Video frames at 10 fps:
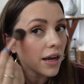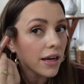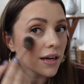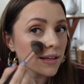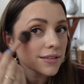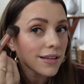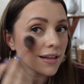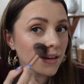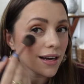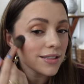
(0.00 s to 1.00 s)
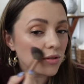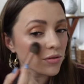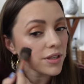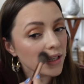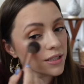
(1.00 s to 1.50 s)
And I do
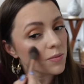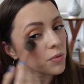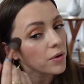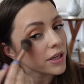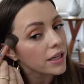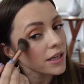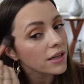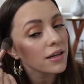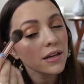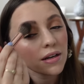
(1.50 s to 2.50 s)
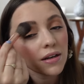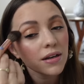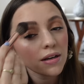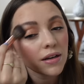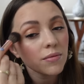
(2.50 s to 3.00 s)
think it's pretty,
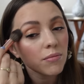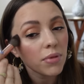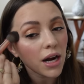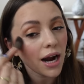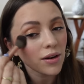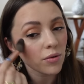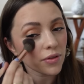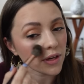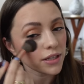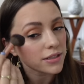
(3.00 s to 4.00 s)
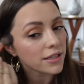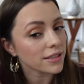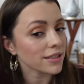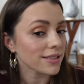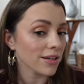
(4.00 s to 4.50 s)
but I don't think it's
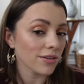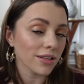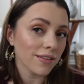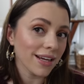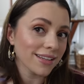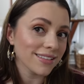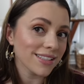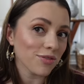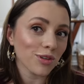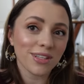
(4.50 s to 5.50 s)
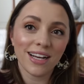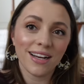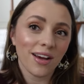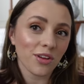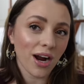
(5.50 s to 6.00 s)
necessarily like different than
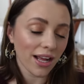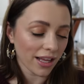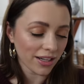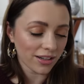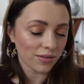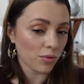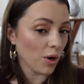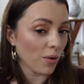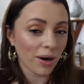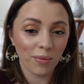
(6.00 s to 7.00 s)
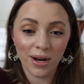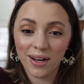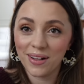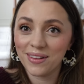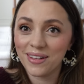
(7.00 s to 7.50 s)
any other highlighter. Whoa, I went
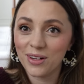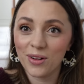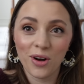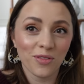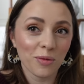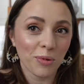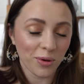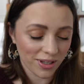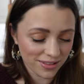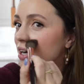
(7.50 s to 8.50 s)
a little overboard.